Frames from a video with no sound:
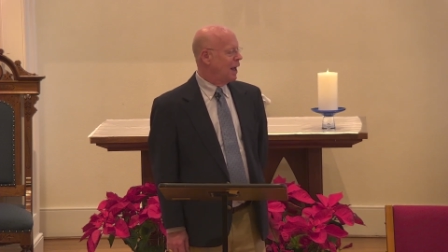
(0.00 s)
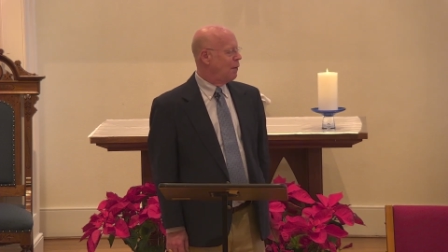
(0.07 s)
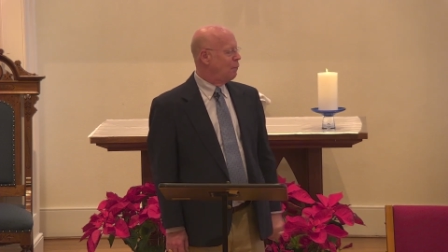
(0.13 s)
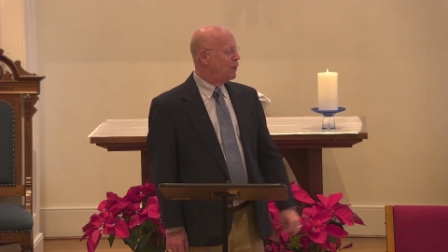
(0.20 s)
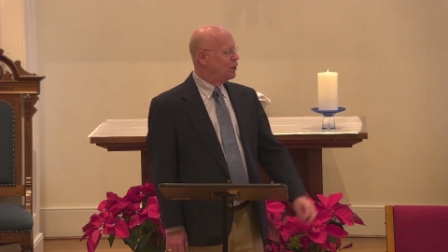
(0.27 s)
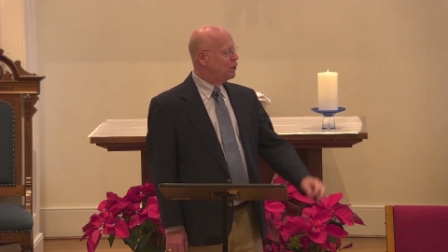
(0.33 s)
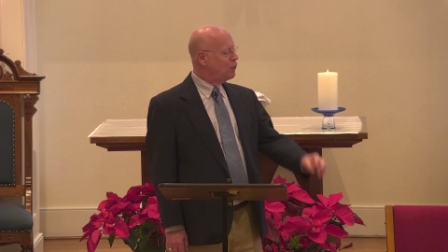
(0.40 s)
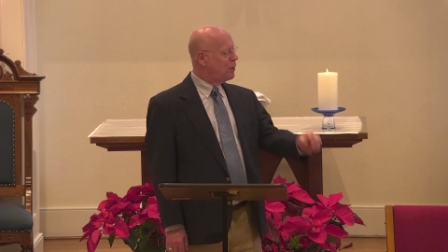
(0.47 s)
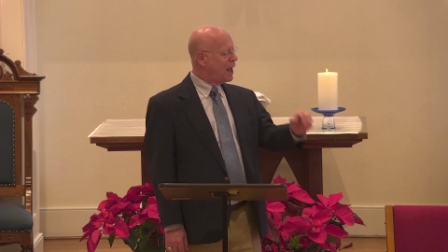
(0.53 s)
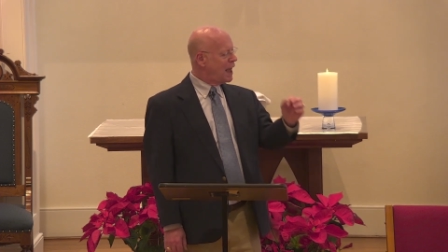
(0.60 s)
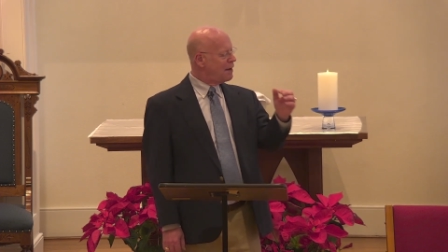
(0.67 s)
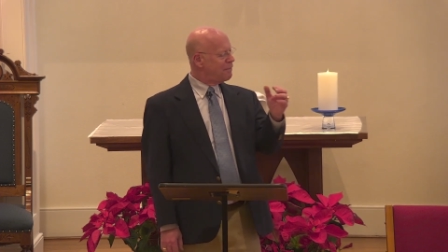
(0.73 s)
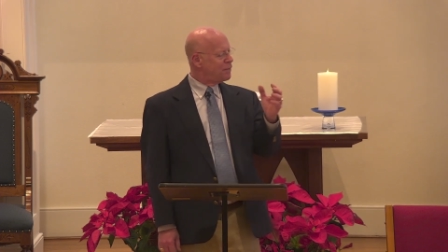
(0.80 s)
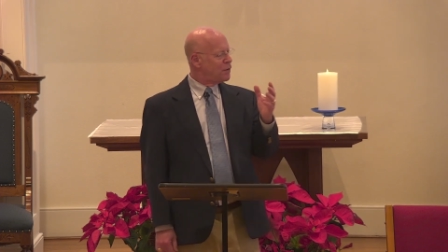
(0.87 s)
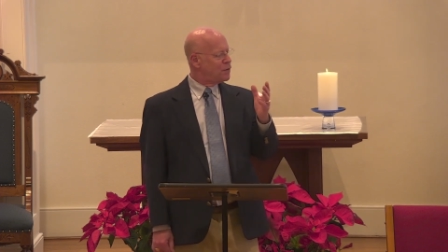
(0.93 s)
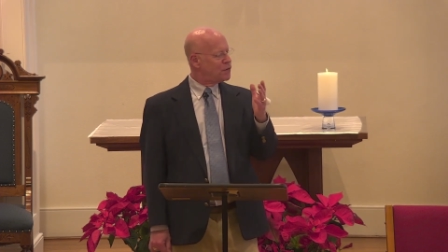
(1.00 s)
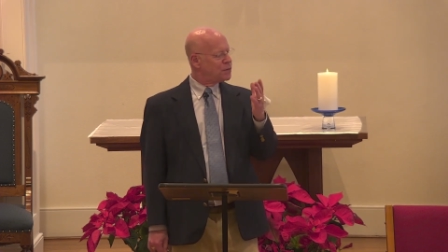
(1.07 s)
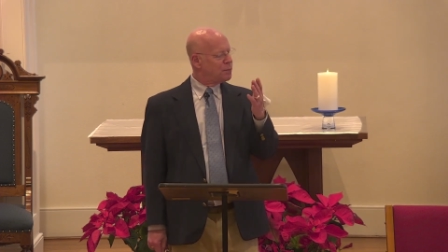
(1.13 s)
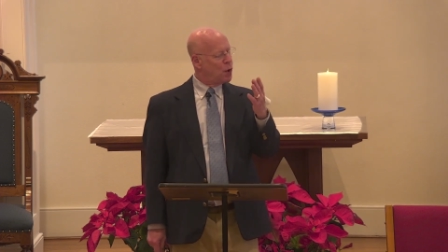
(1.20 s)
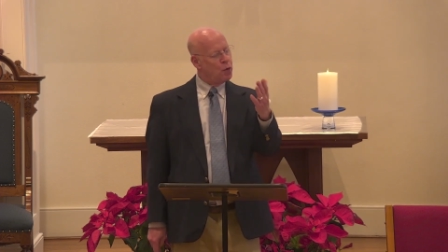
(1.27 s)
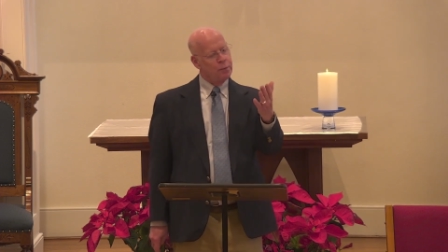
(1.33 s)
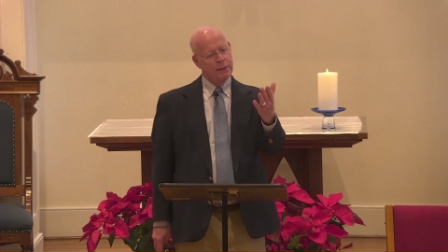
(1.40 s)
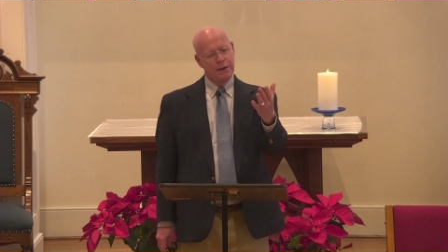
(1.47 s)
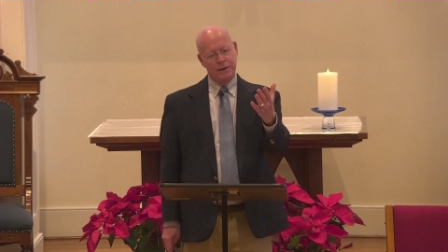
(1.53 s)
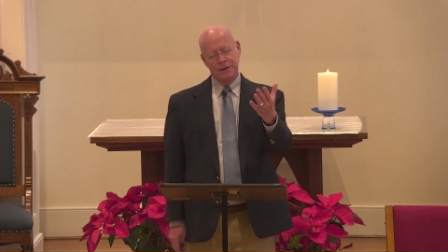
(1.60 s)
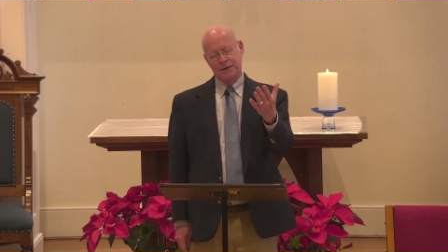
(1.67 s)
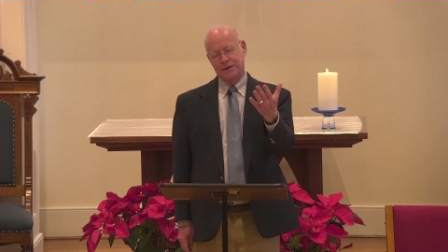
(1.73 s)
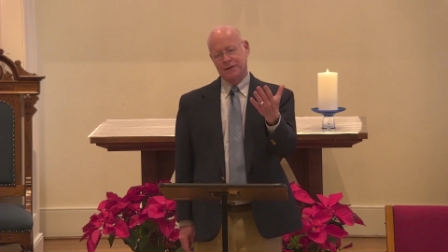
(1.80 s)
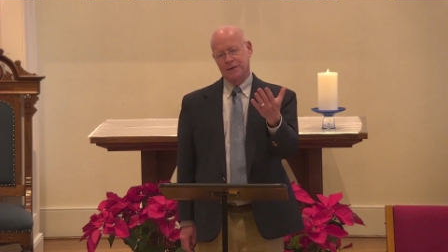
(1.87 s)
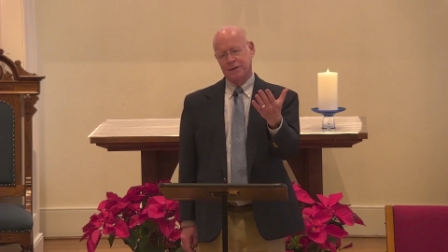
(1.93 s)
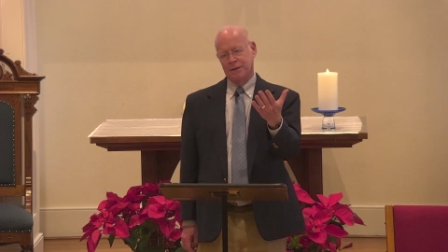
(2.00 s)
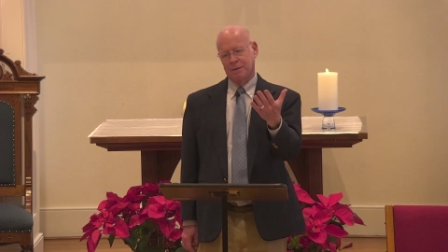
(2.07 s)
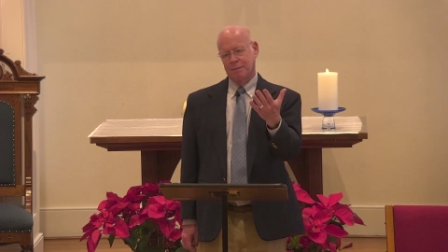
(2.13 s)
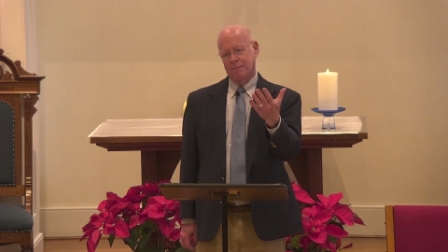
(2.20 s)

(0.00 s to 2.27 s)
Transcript: And when you have those moments